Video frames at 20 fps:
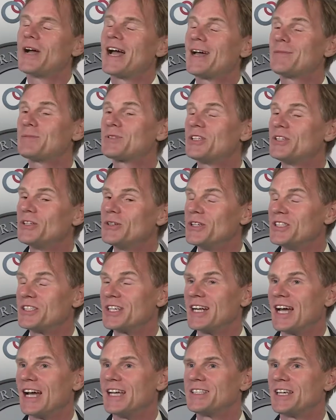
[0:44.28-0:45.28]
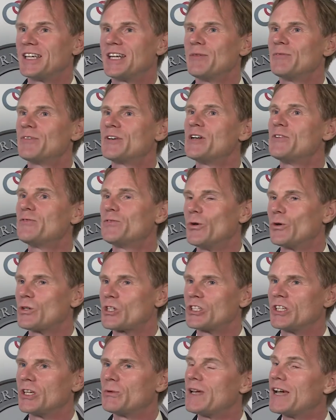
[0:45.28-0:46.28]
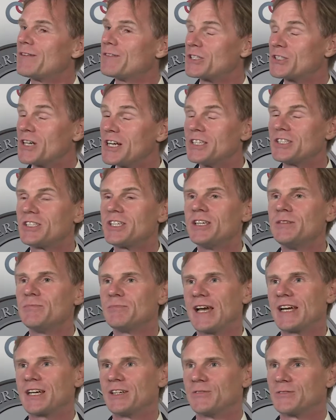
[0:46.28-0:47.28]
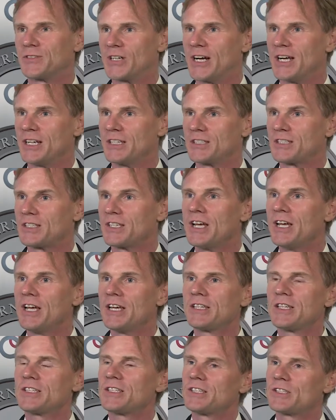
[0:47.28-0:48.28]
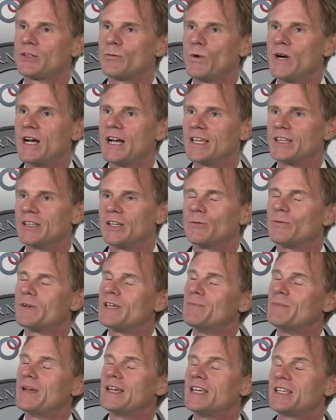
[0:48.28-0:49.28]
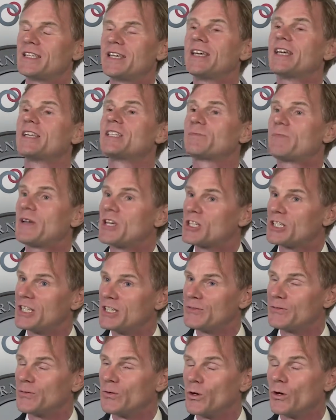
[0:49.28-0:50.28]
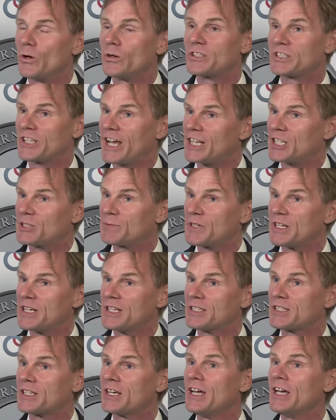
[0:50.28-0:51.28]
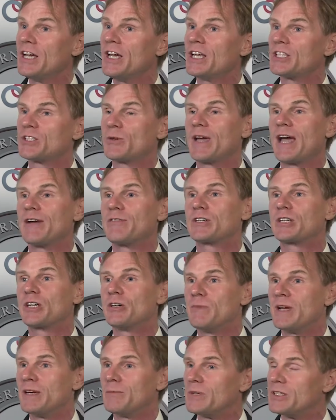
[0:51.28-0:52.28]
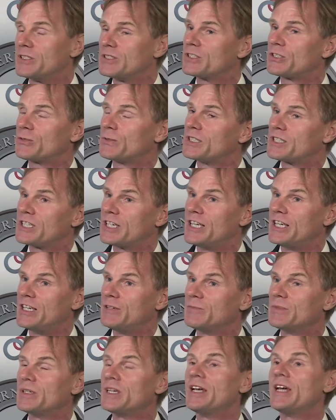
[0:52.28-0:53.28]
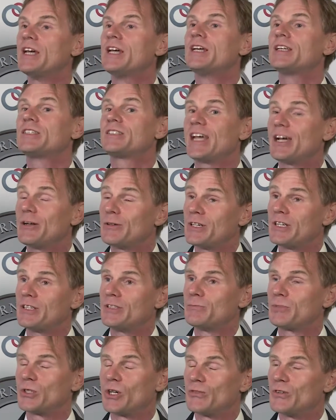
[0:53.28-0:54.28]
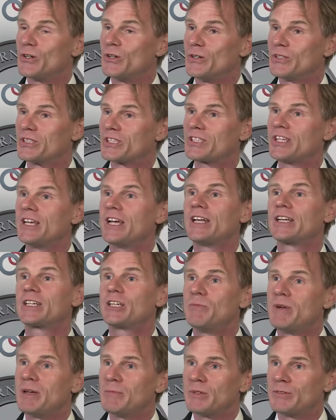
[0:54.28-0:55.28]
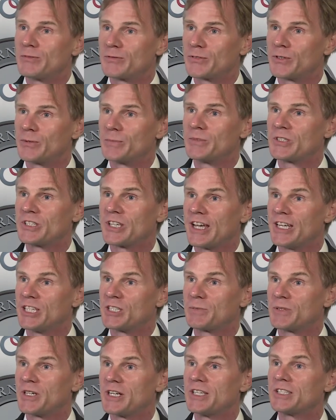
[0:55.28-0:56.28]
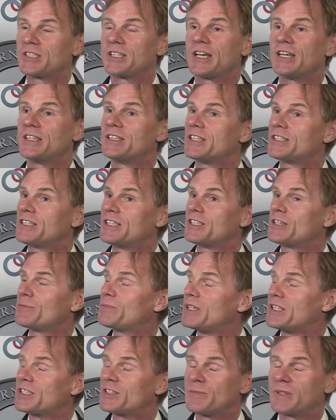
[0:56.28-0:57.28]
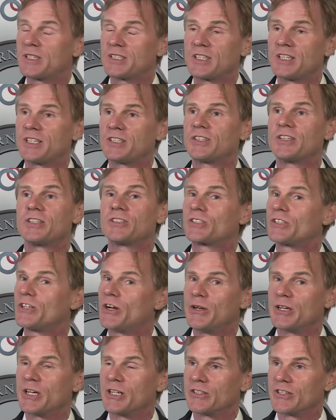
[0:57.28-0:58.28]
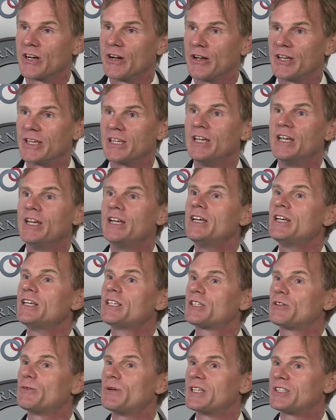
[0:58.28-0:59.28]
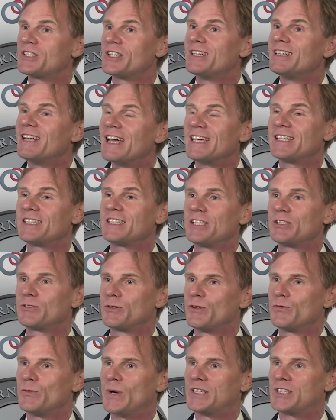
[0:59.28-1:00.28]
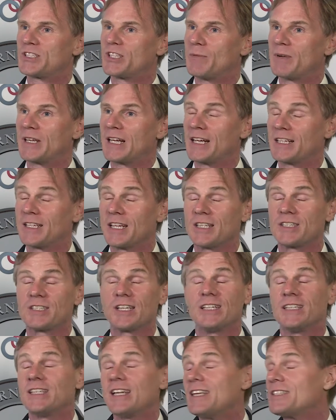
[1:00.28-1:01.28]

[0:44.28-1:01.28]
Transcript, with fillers: We're absolutely delighted. I'm very fortunate we have a great team back in France. This is a wine that we make especially for Sainsbury's, so we have a commitment to a team down in Provence, a commitment from Sainsbury's, and this is a piece of business that's growing and growing. So we're delighted to have won something like this. In